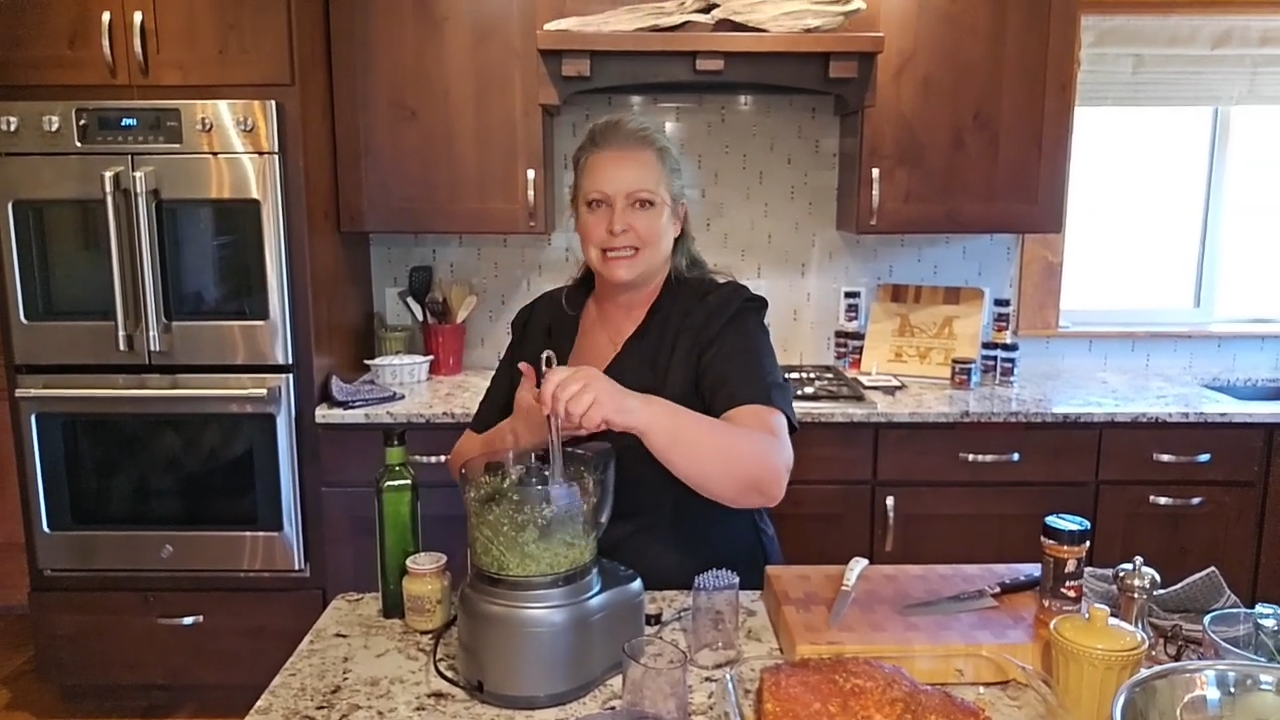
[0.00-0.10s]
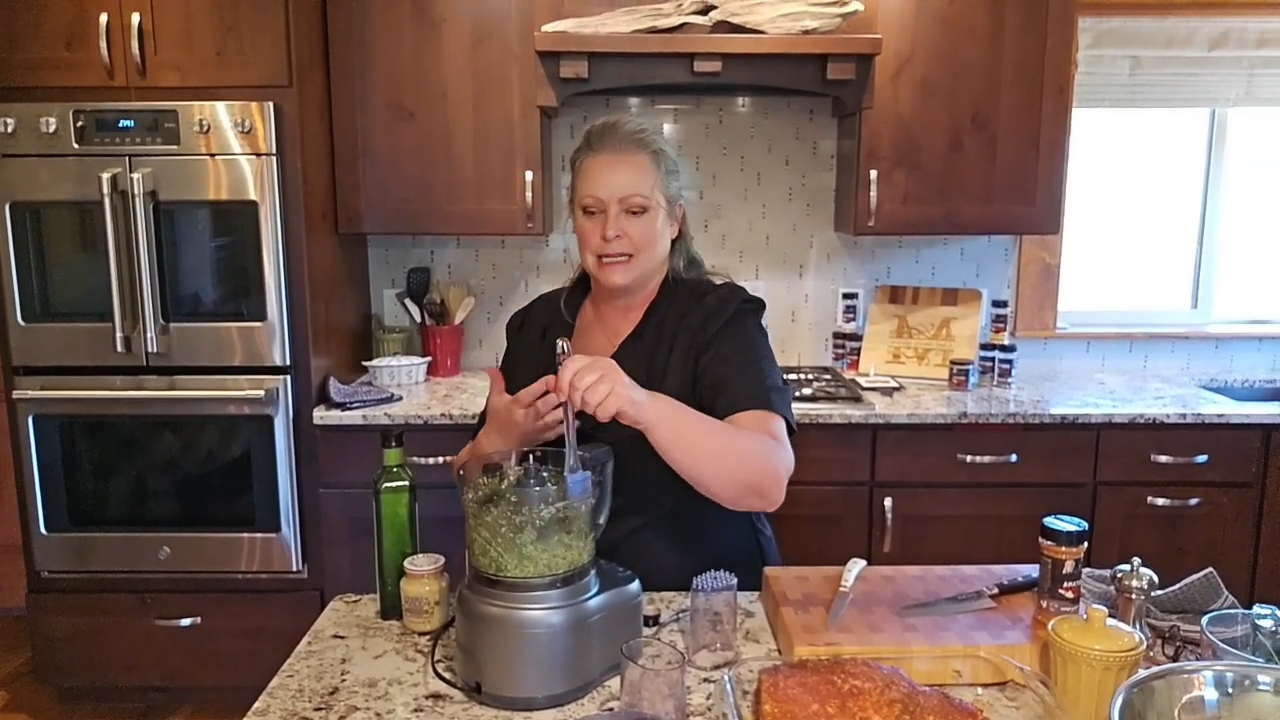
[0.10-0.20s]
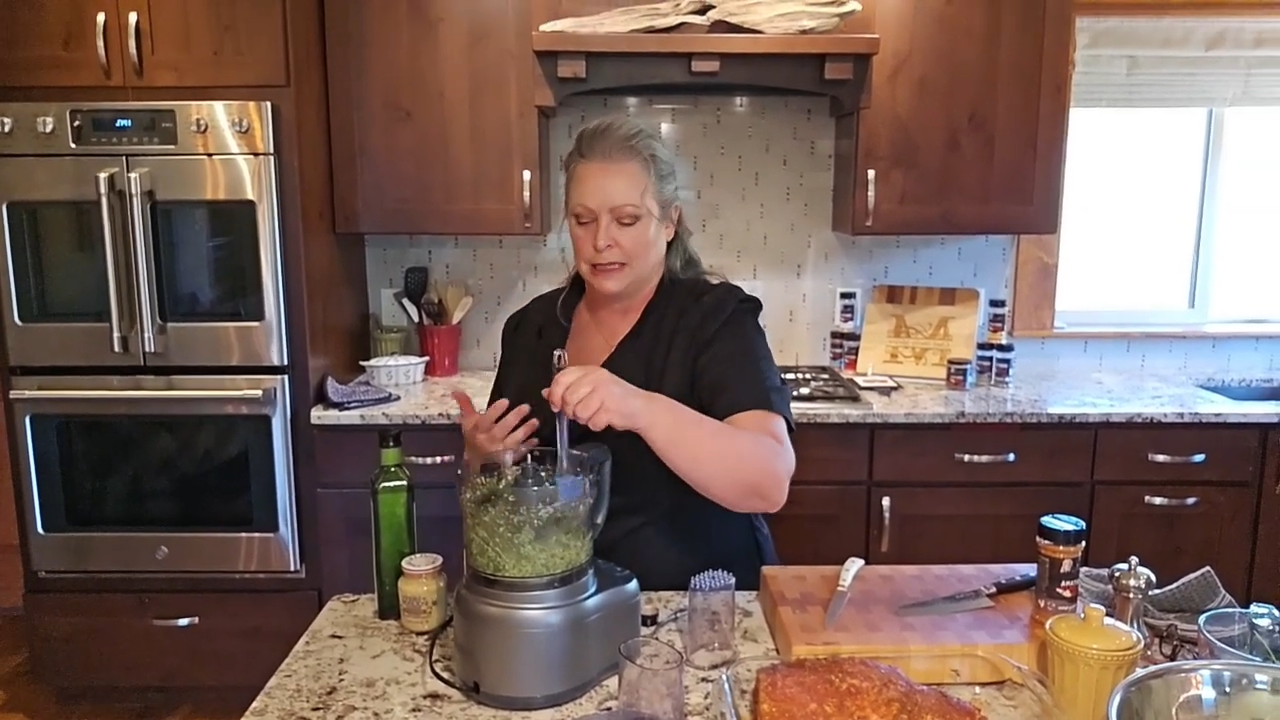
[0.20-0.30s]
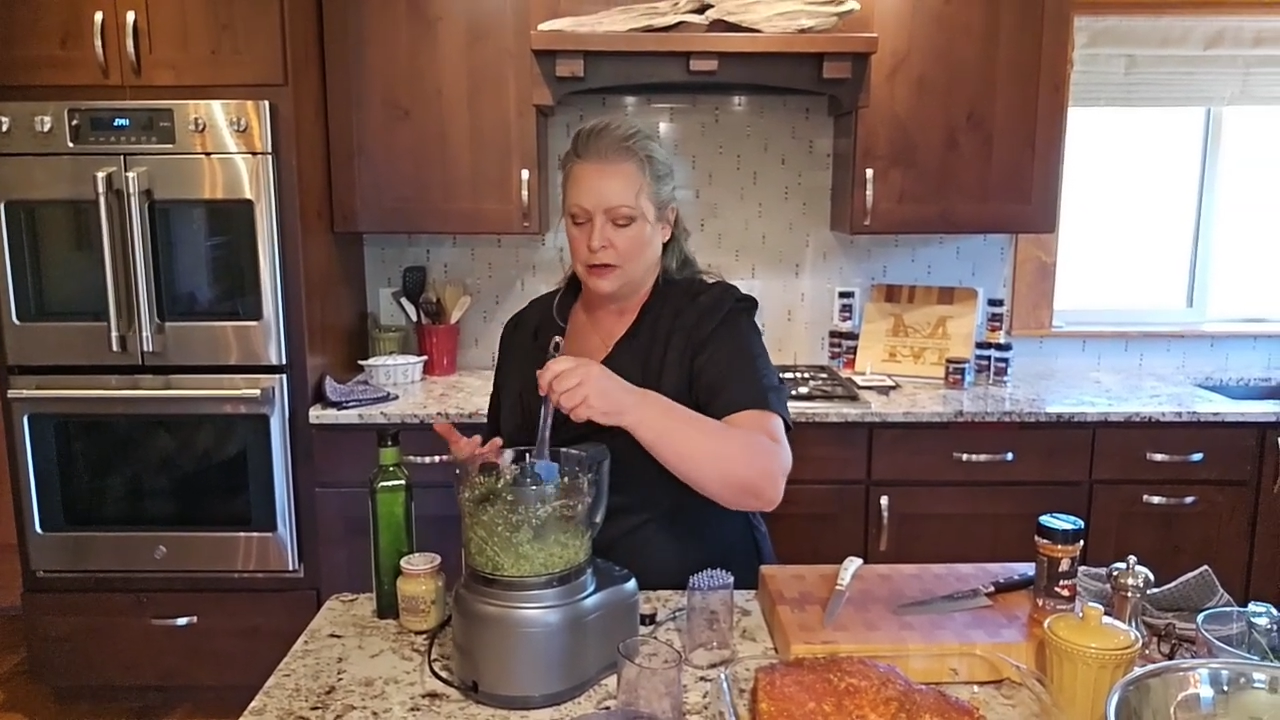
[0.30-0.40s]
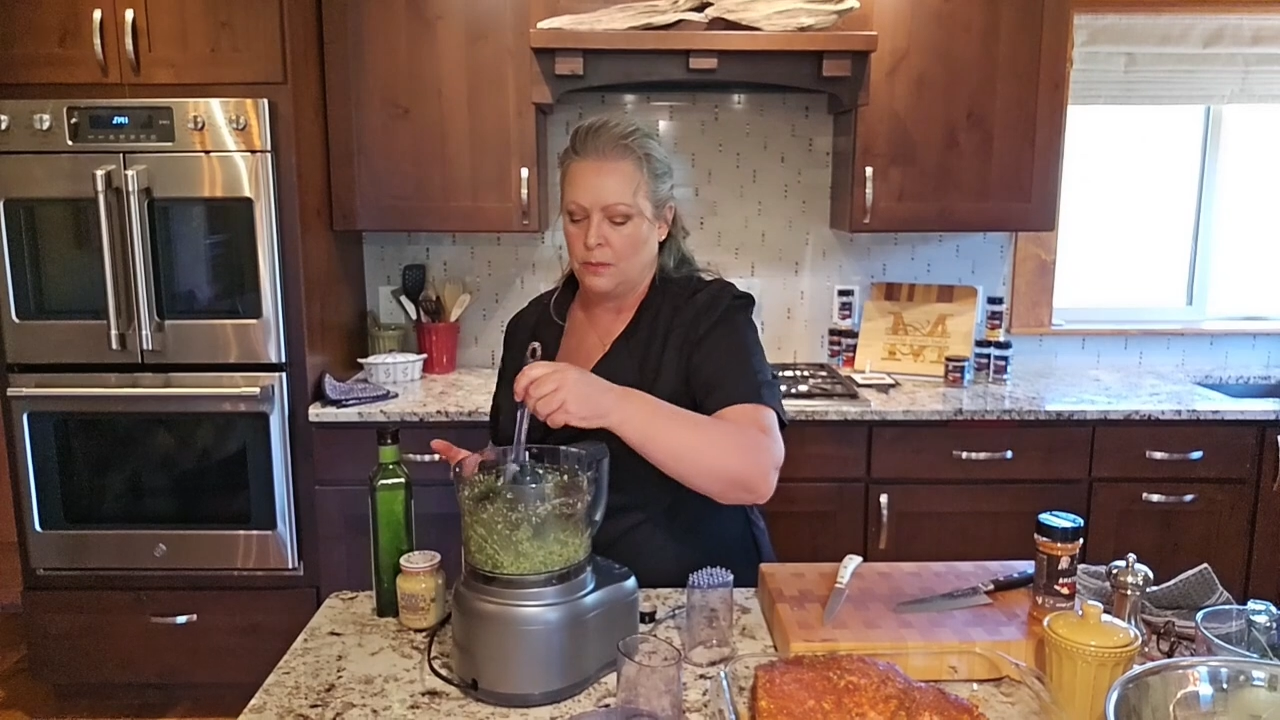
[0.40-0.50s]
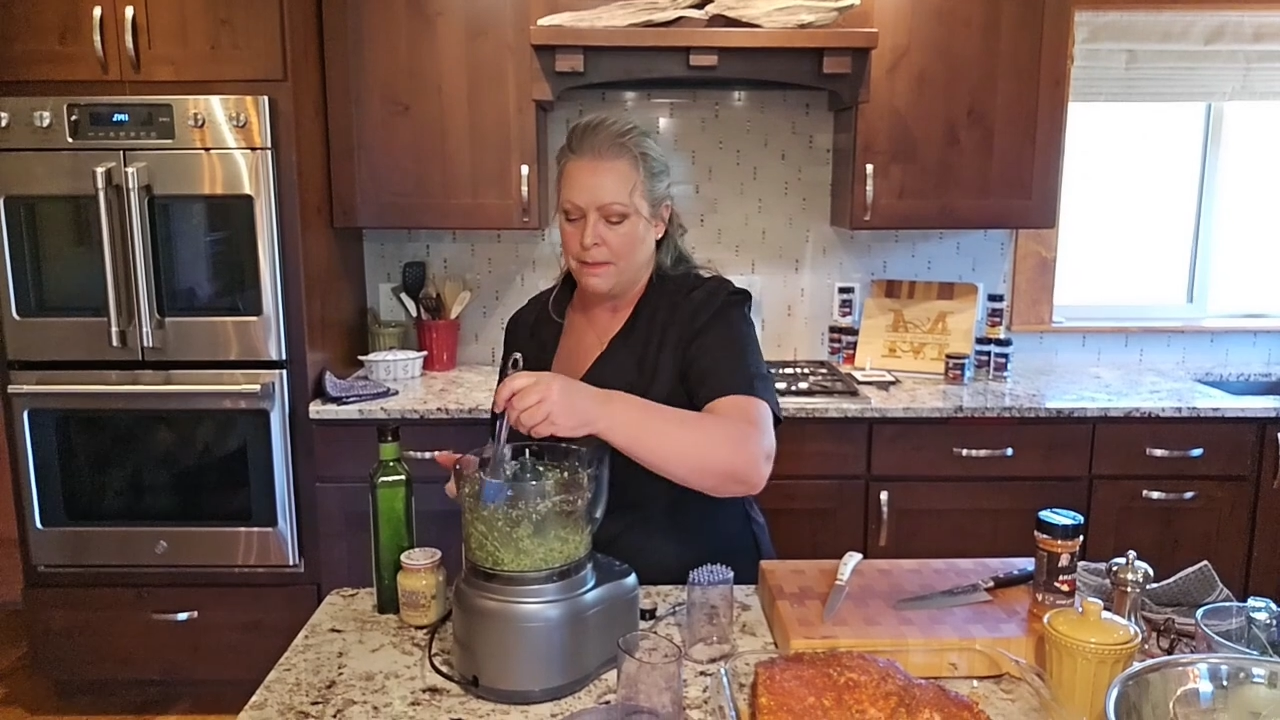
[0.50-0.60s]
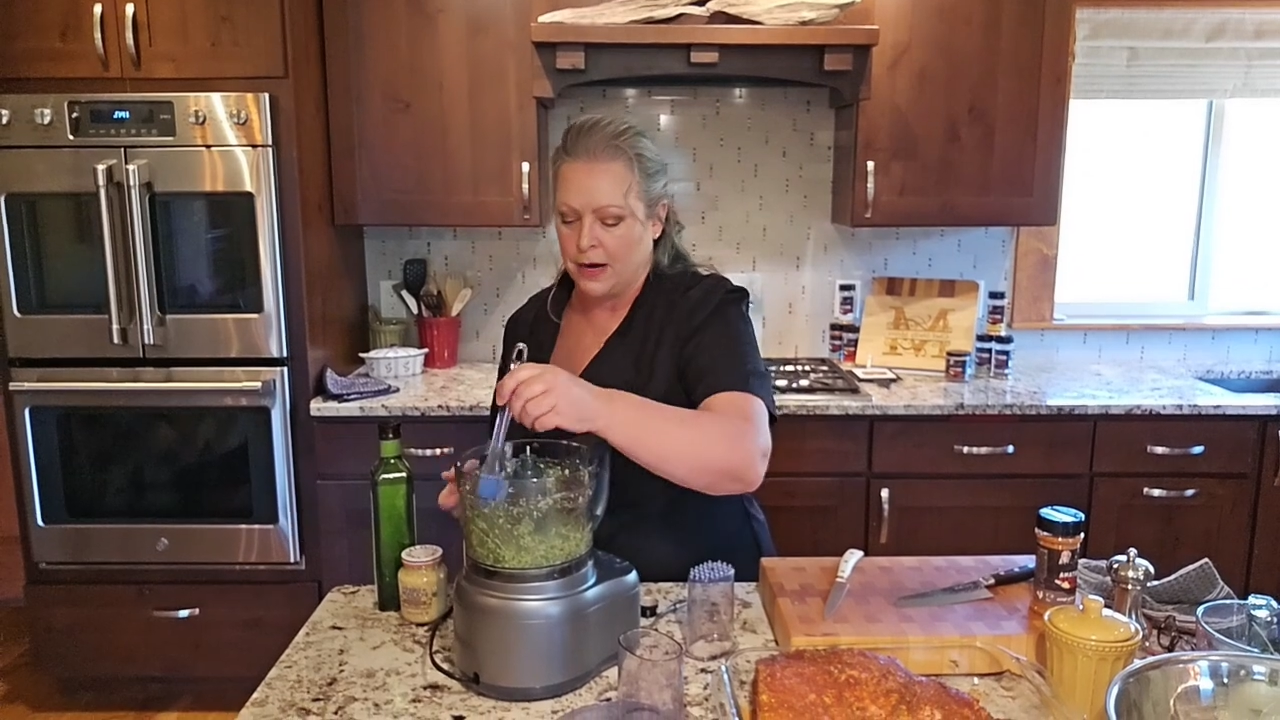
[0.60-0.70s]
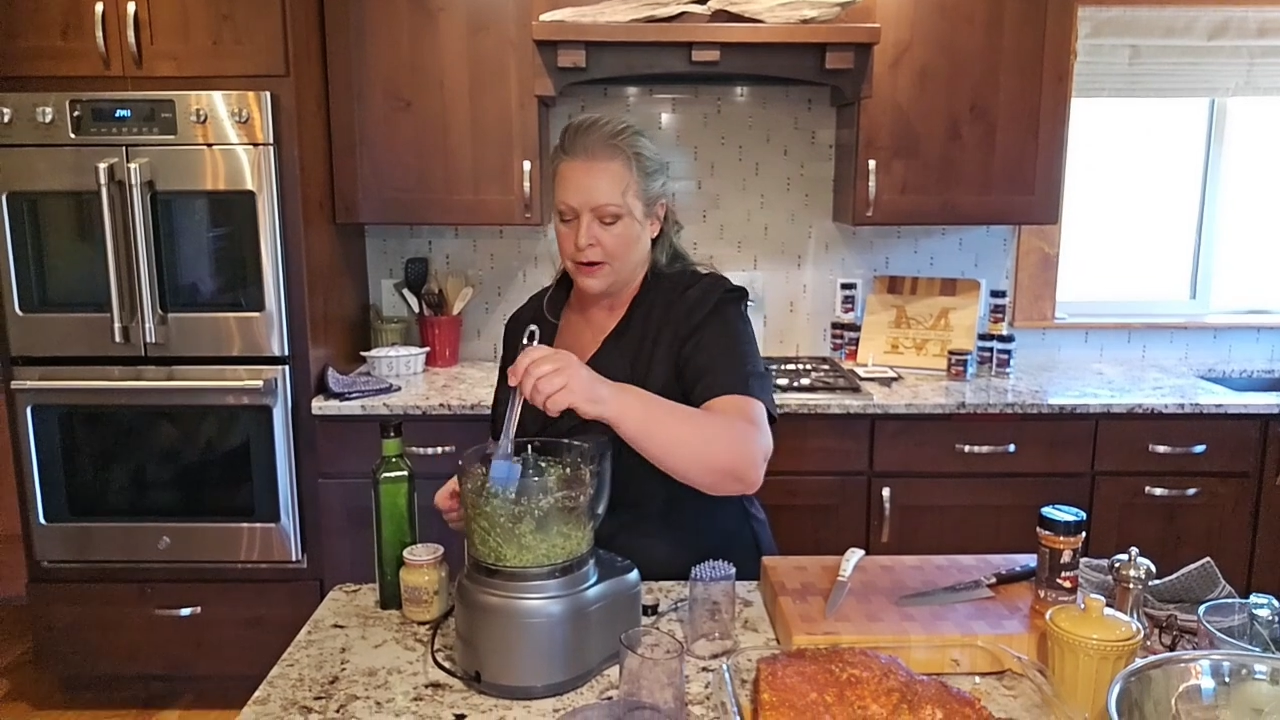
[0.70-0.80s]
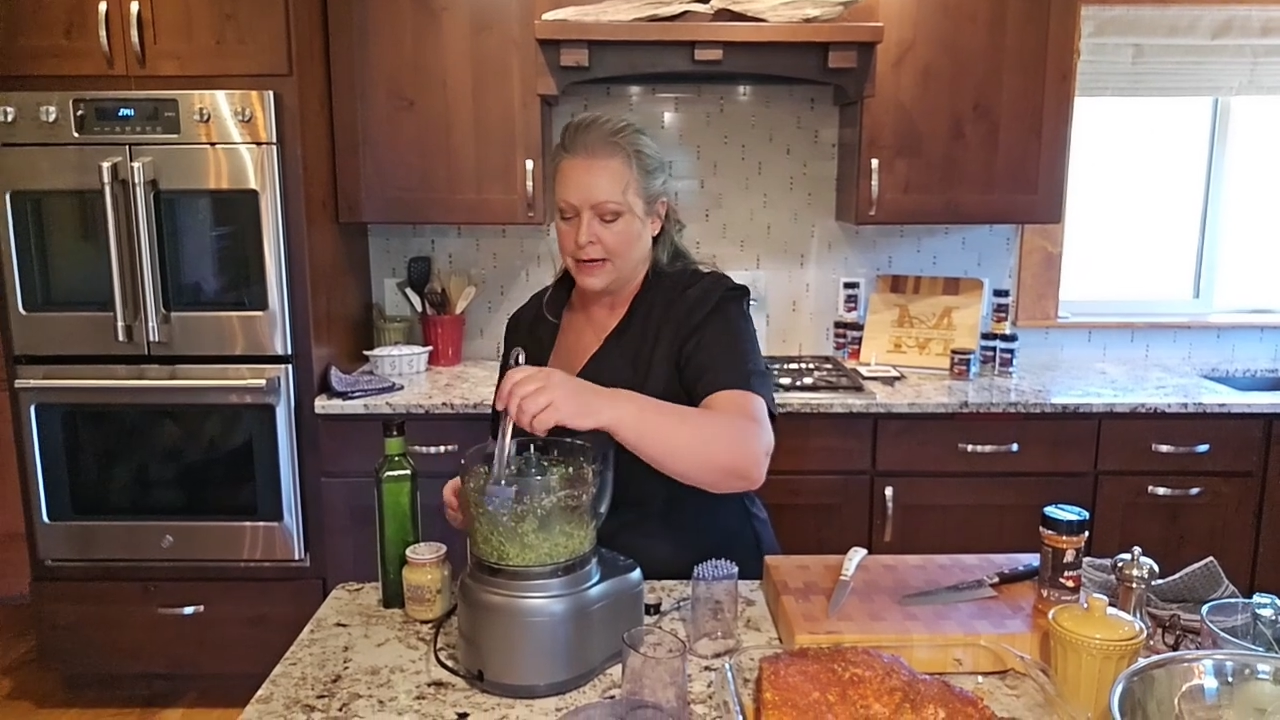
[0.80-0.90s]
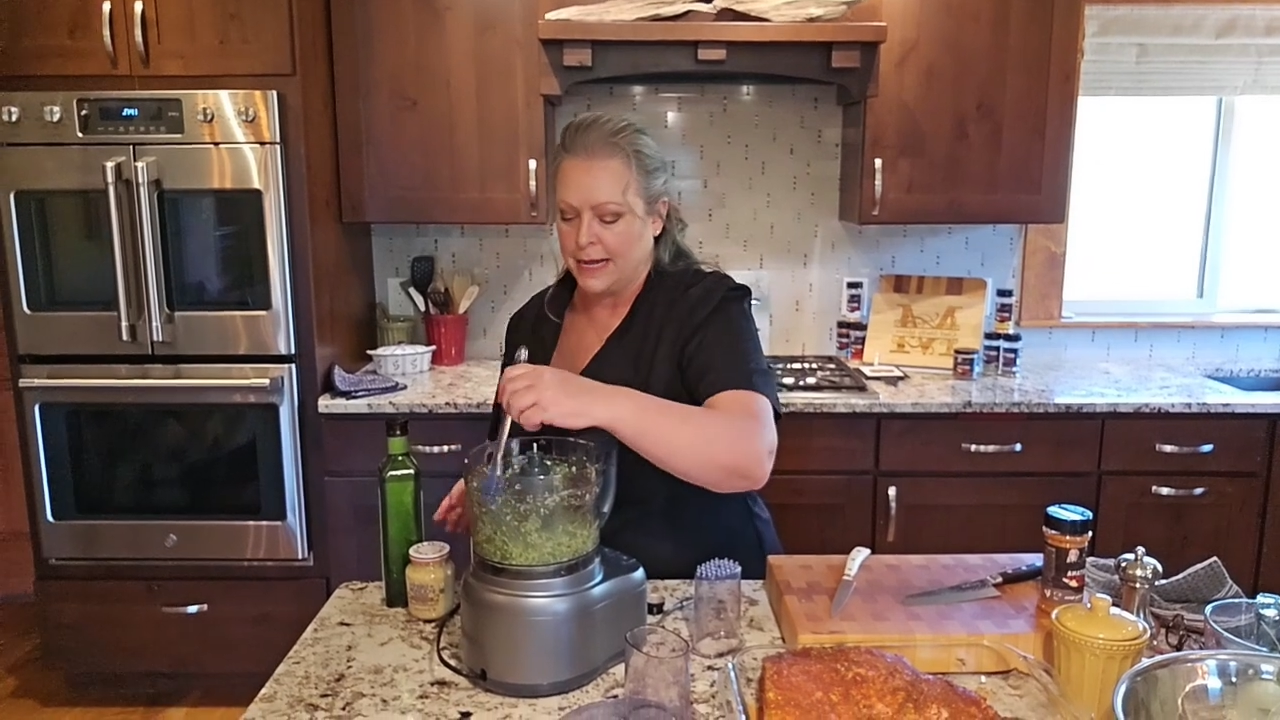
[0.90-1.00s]
and a little
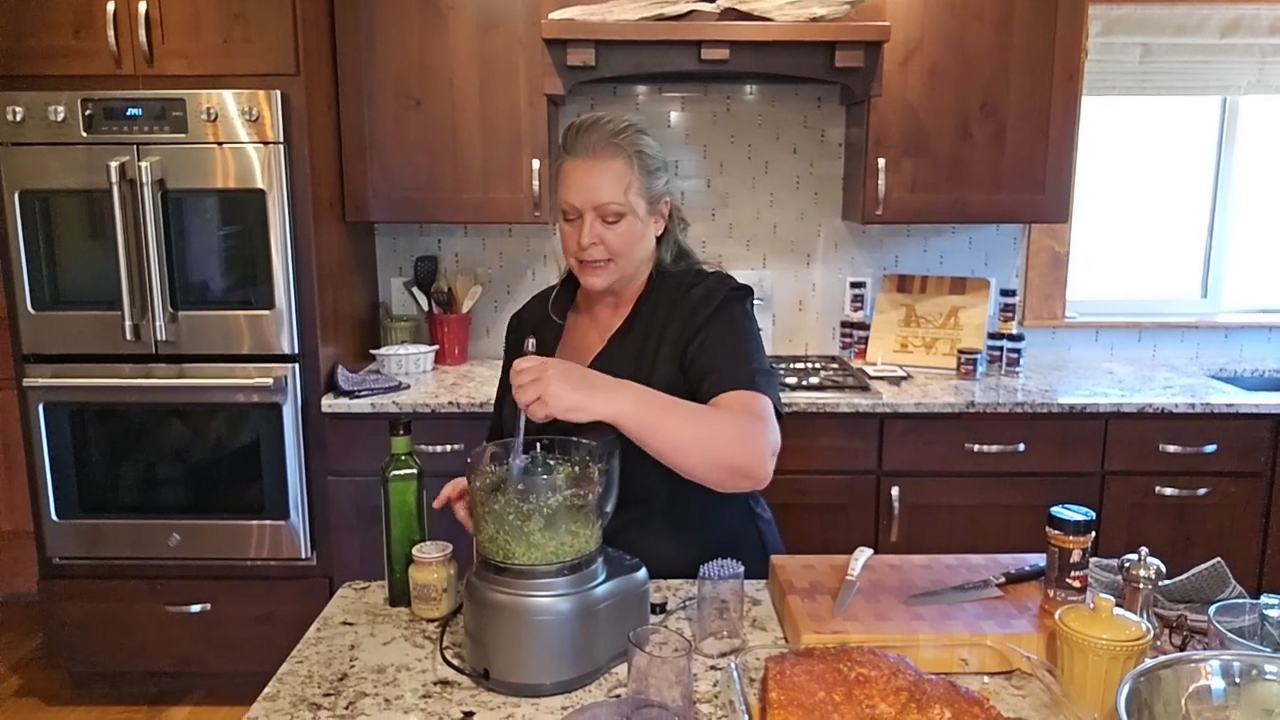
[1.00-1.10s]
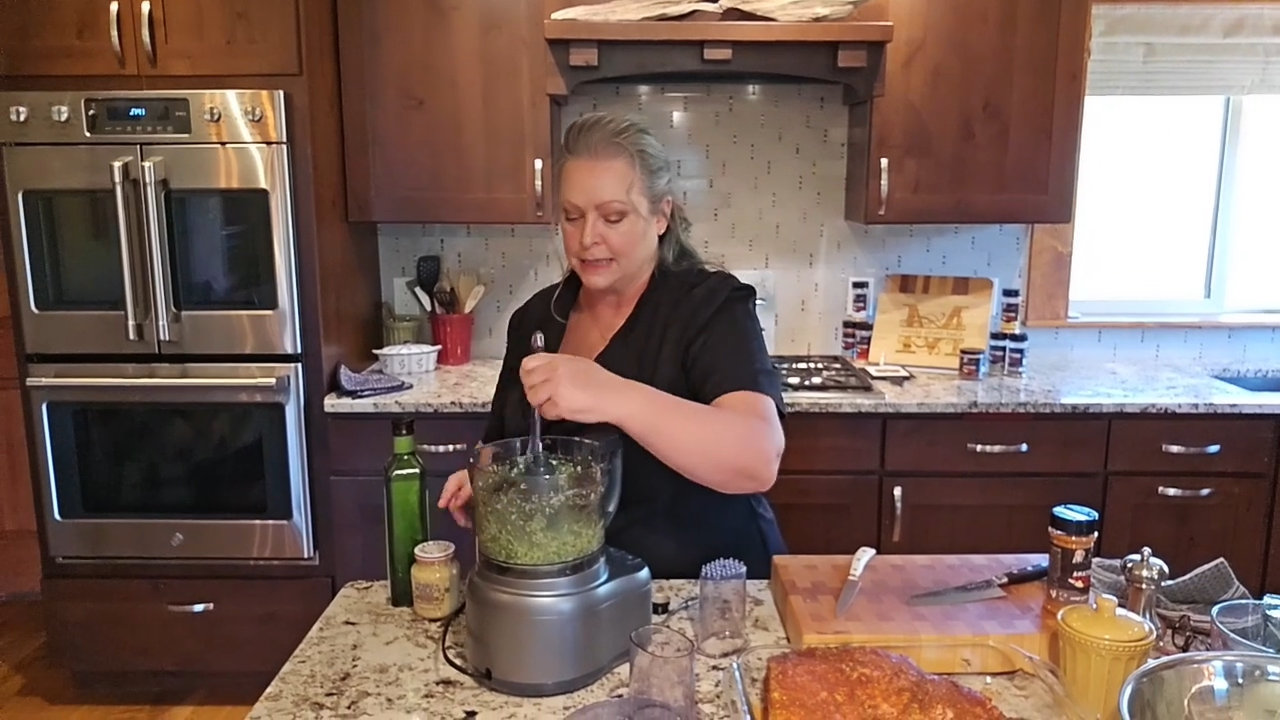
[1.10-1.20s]
marinate